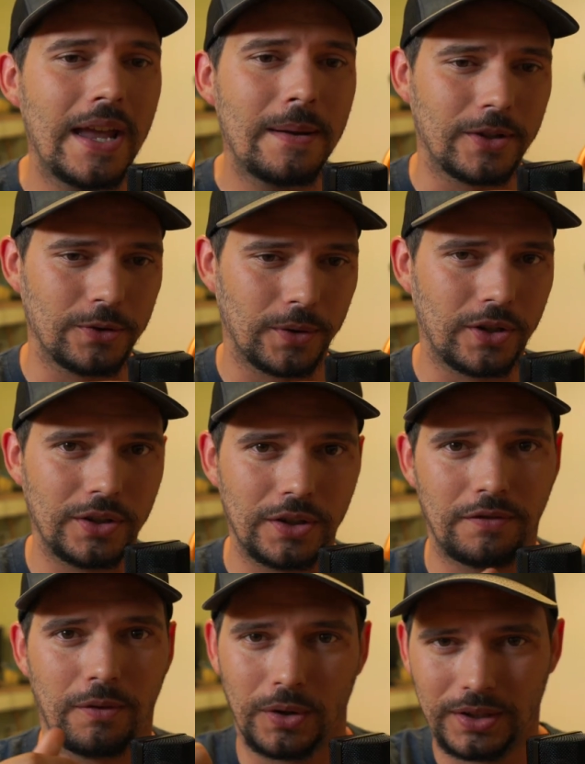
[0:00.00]
because we couldn't
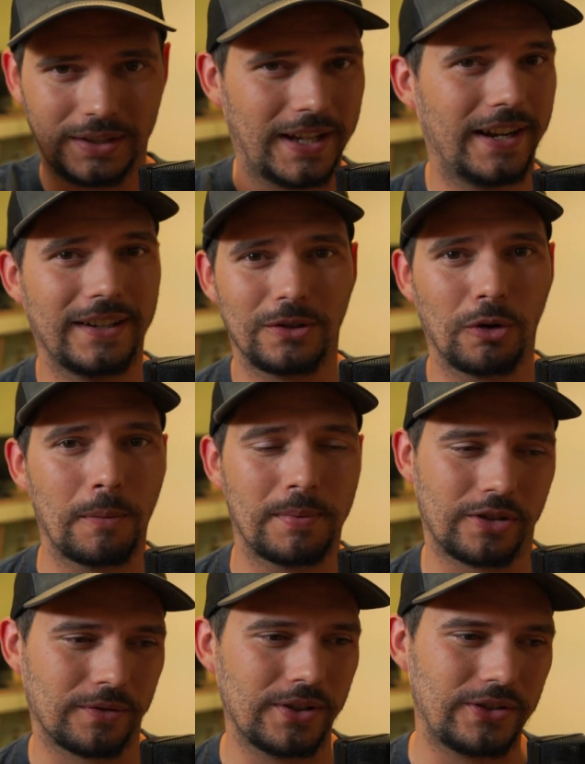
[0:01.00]
afford to land in
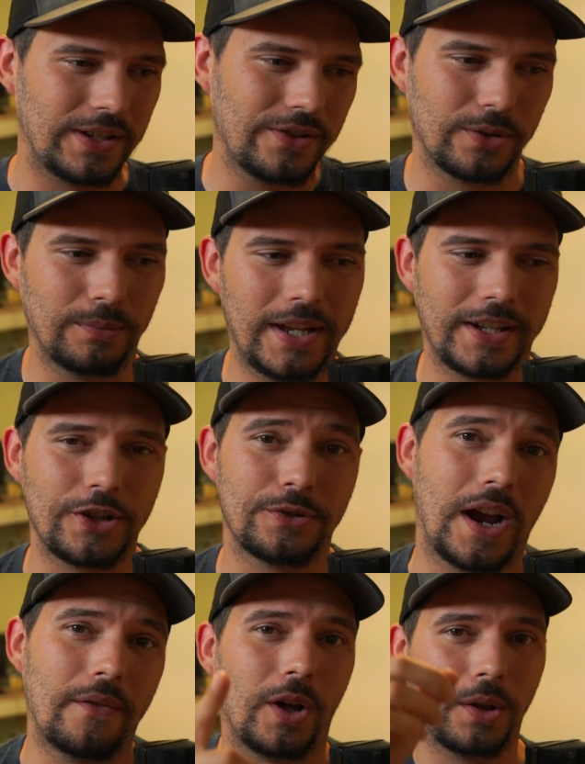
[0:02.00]
Corpus Christi, so we had to
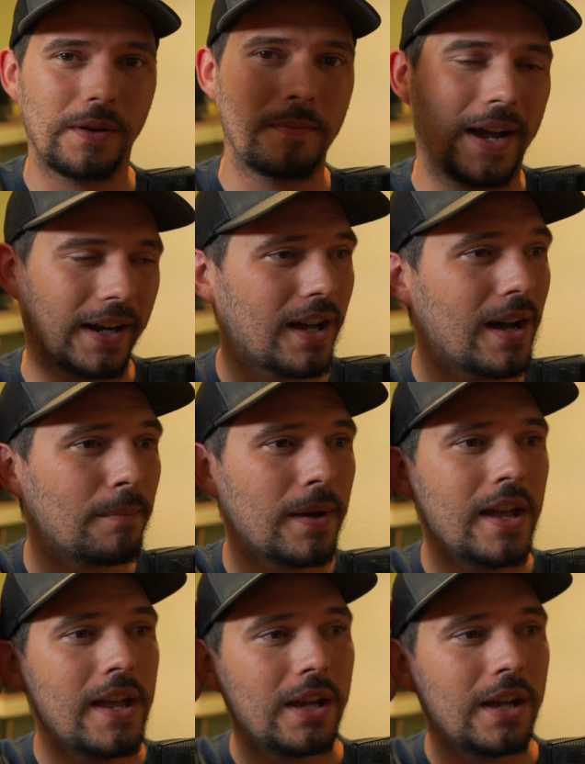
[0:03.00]
drive all the way back up.